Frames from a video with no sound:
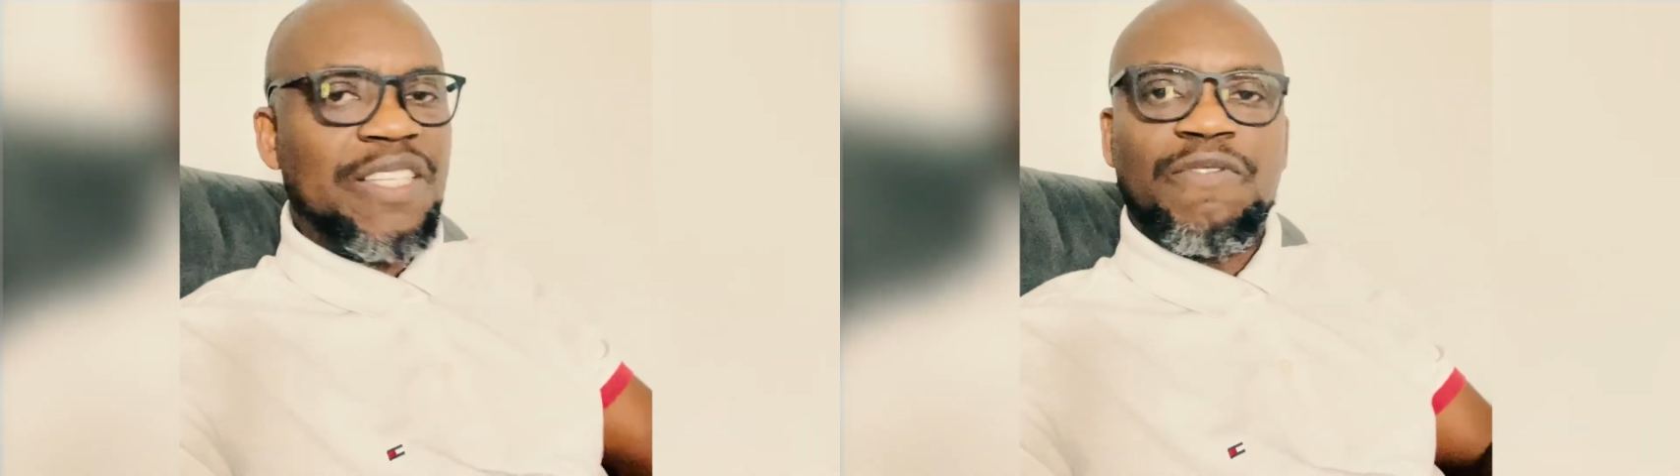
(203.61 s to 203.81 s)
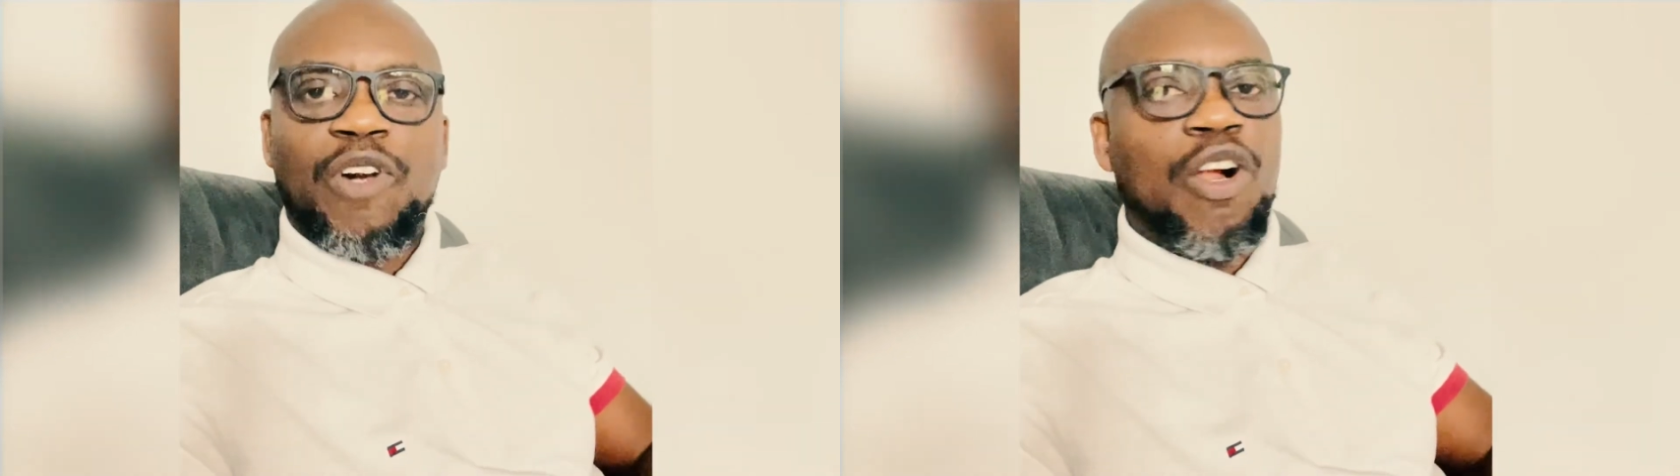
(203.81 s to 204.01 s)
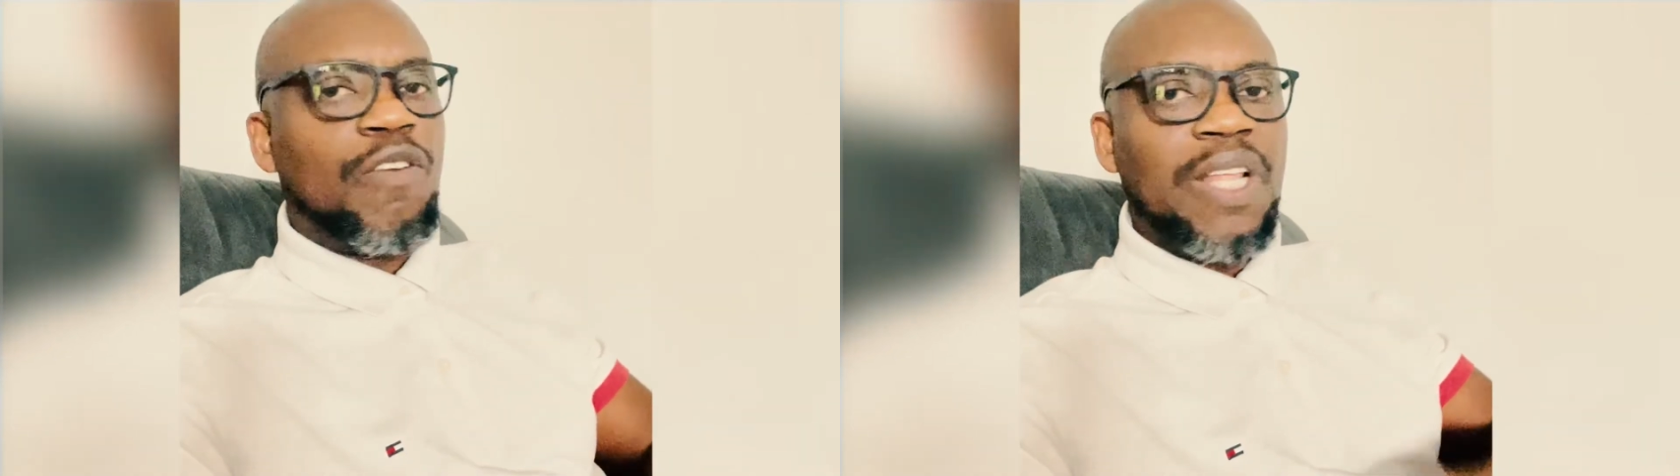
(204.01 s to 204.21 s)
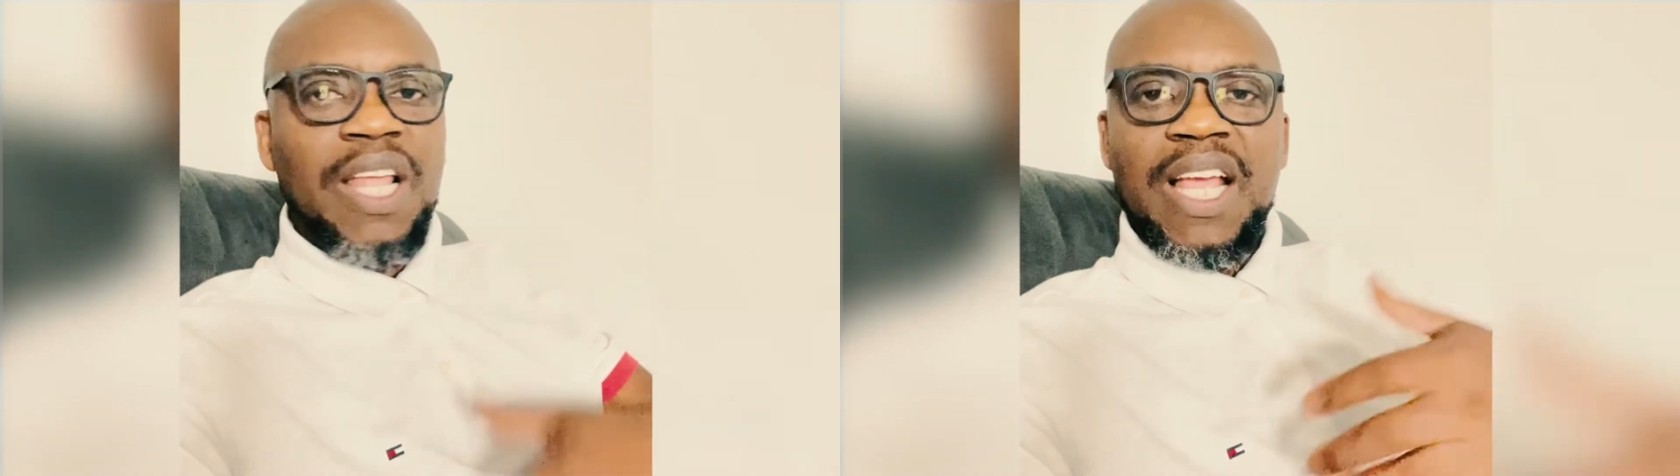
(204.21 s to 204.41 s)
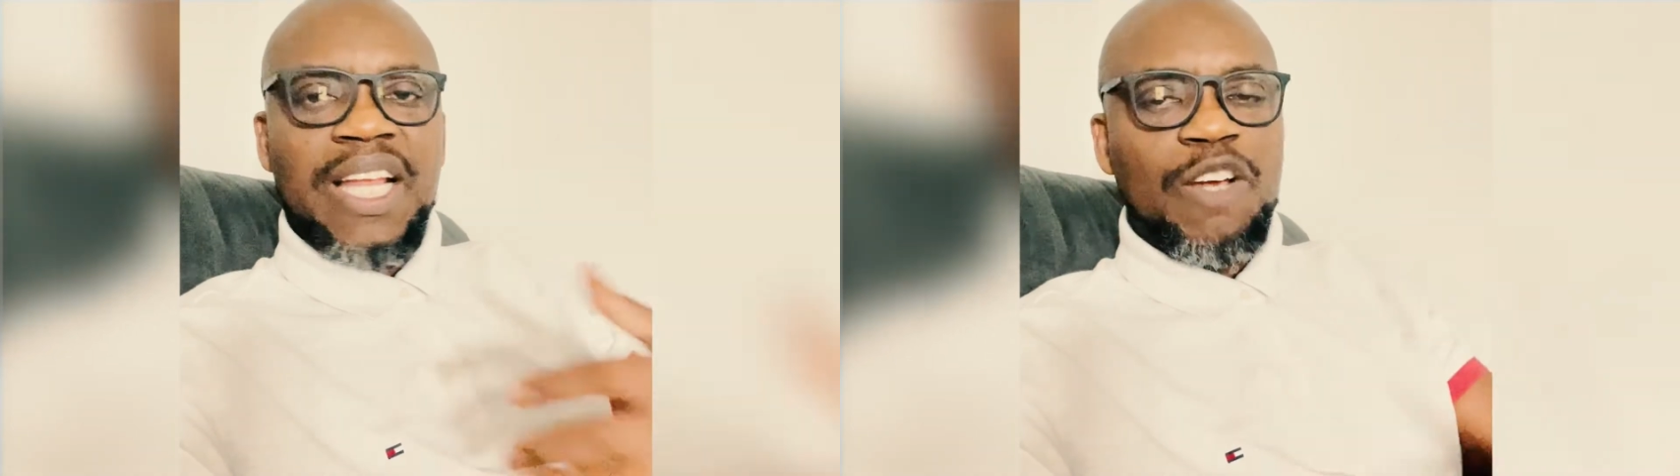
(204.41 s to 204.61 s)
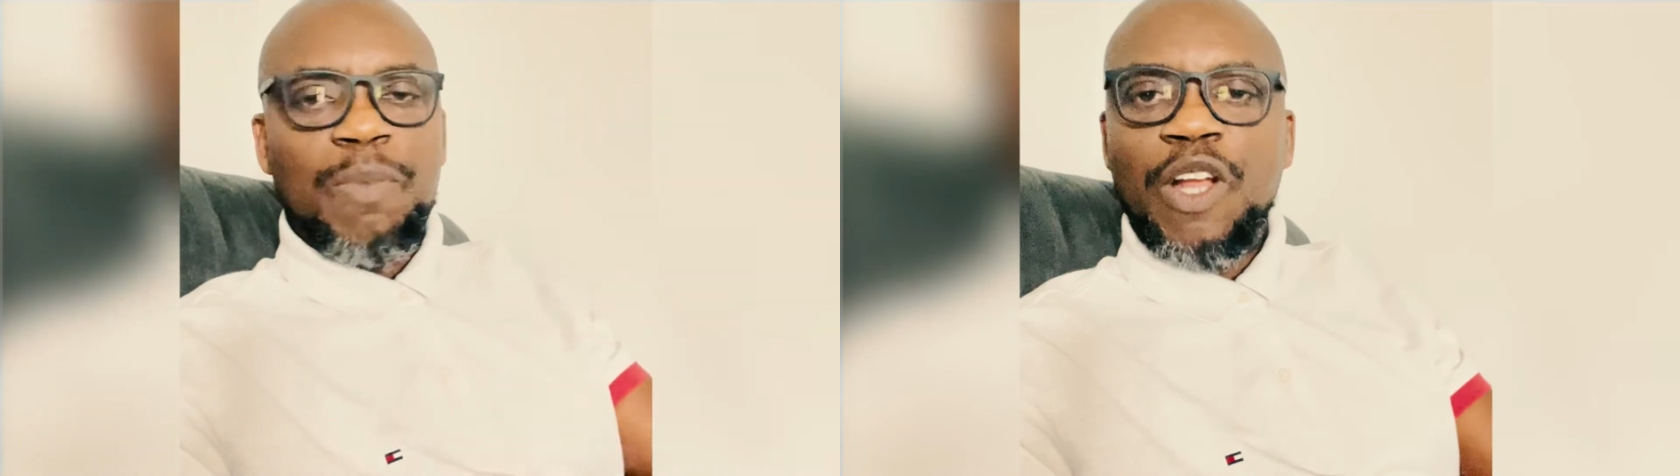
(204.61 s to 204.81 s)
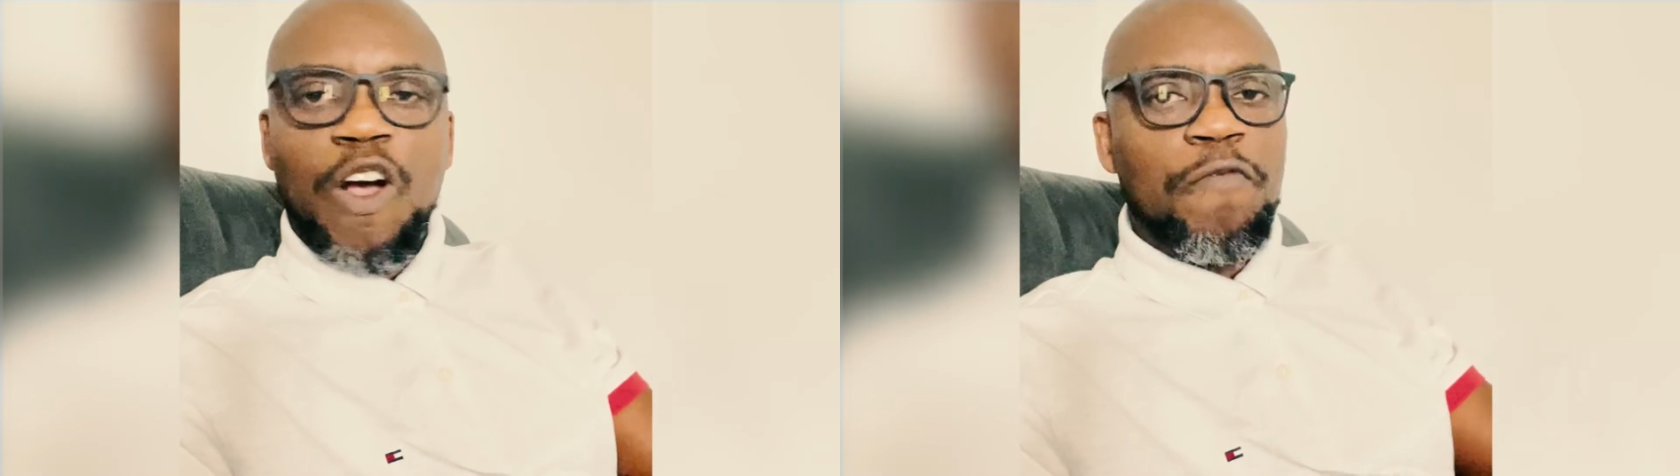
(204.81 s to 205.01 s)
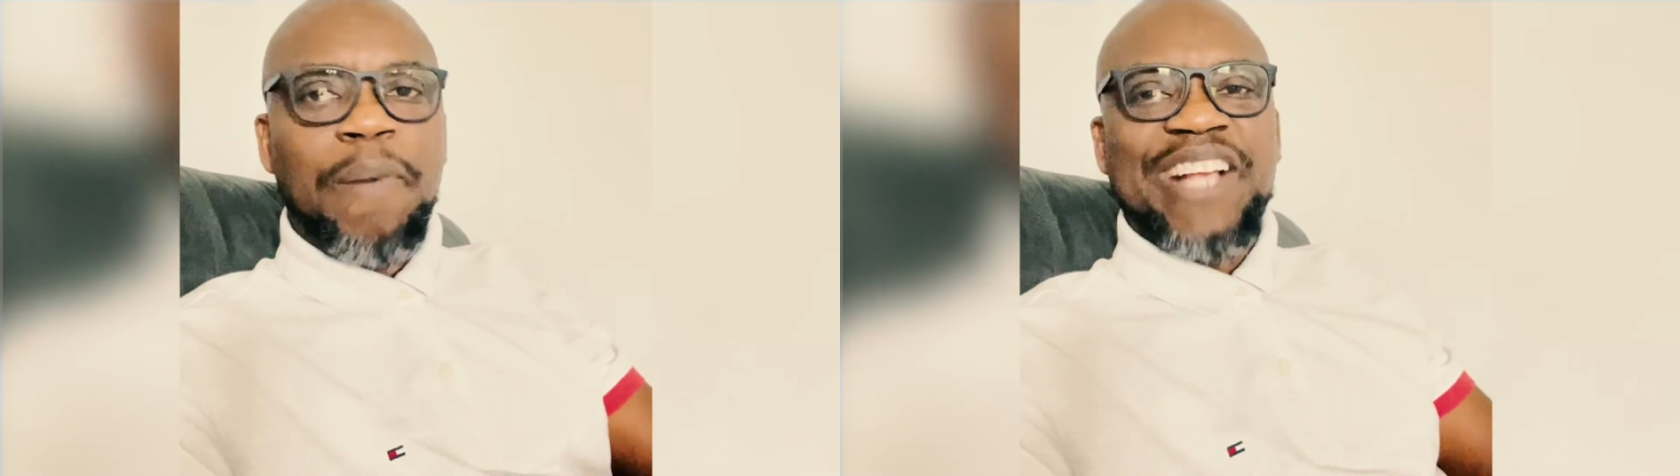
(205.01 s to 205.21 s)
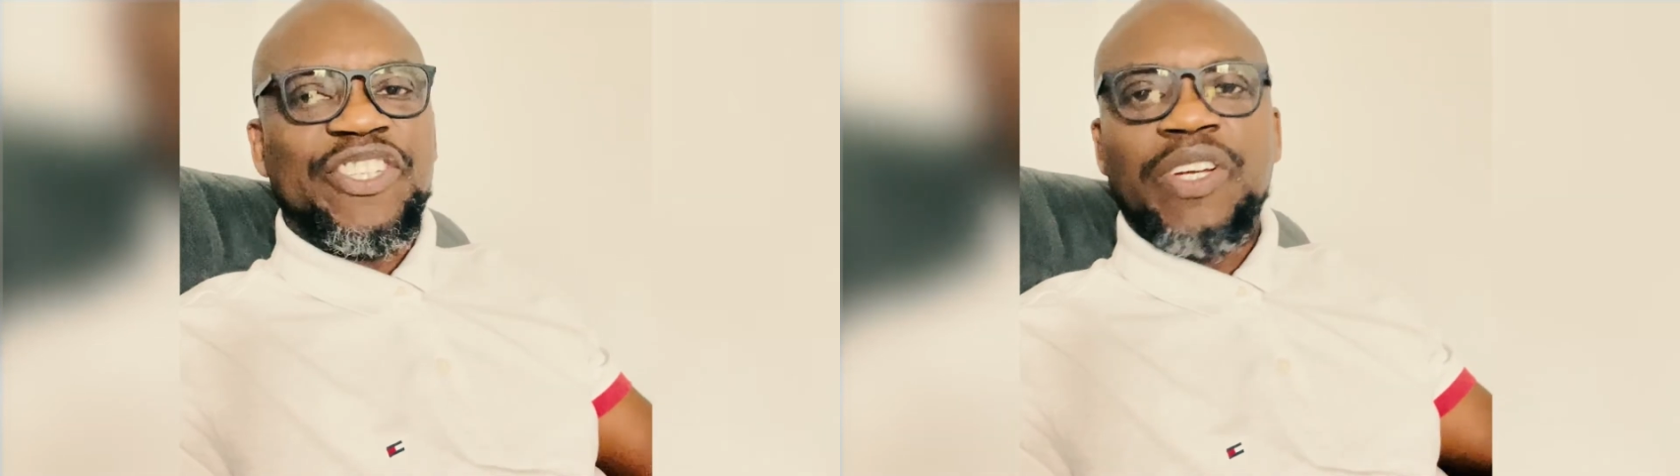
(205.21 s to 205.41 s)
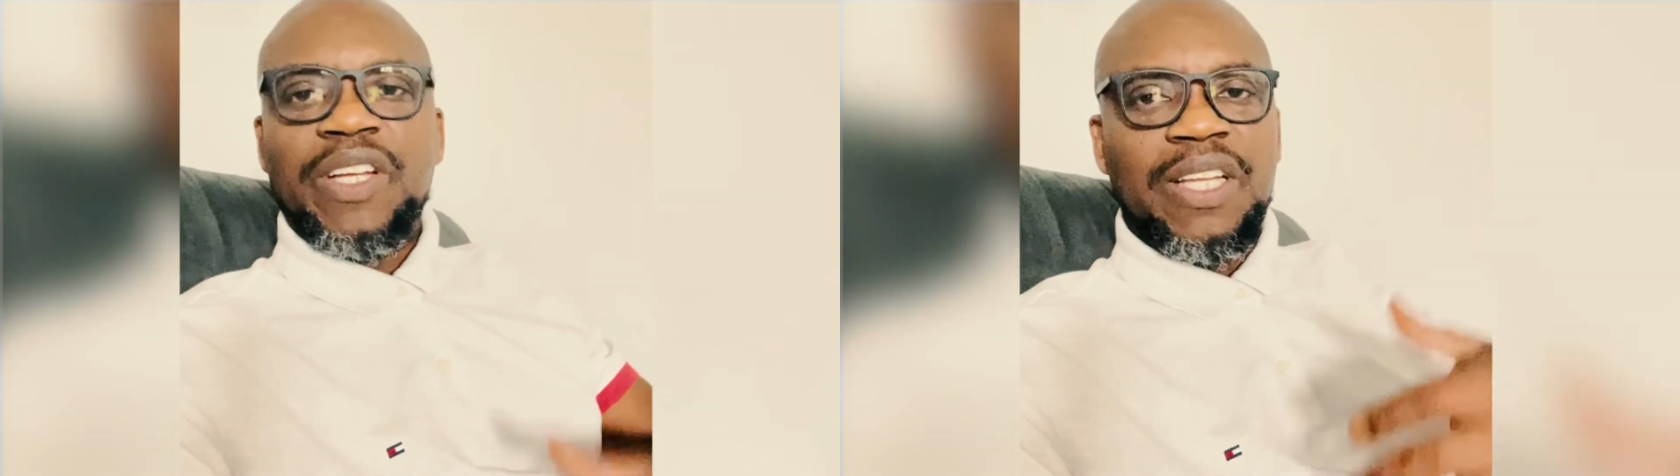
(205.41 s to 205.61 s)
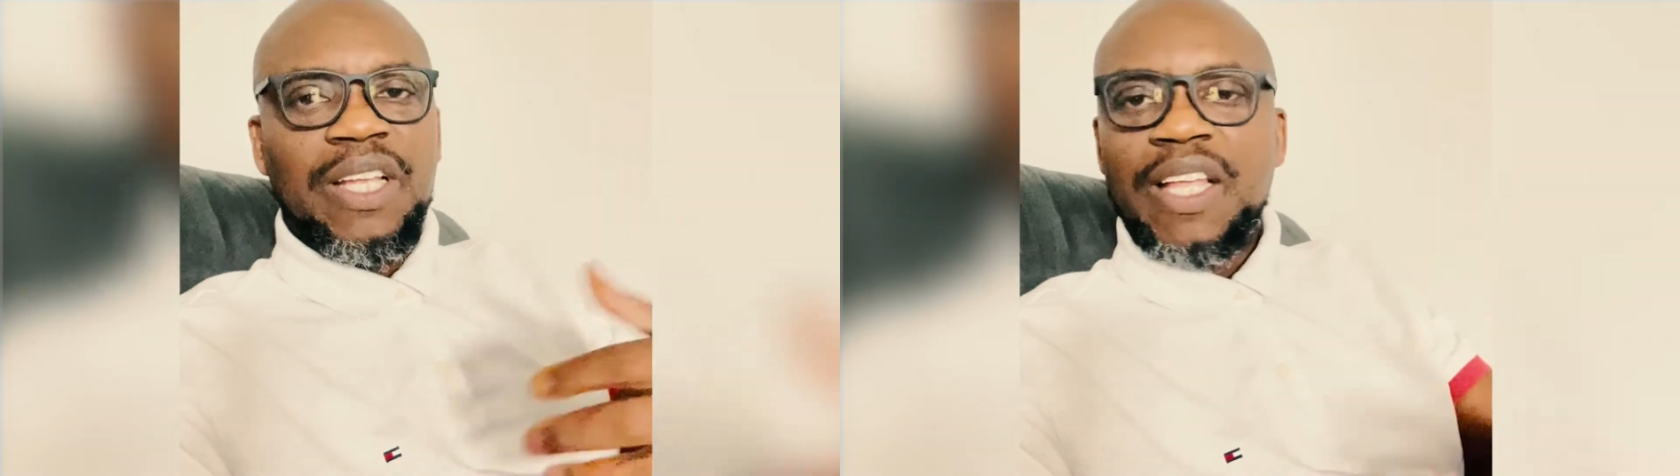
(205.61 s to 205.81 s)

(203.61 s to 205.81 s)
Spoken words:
involved, there will be a lot of passion,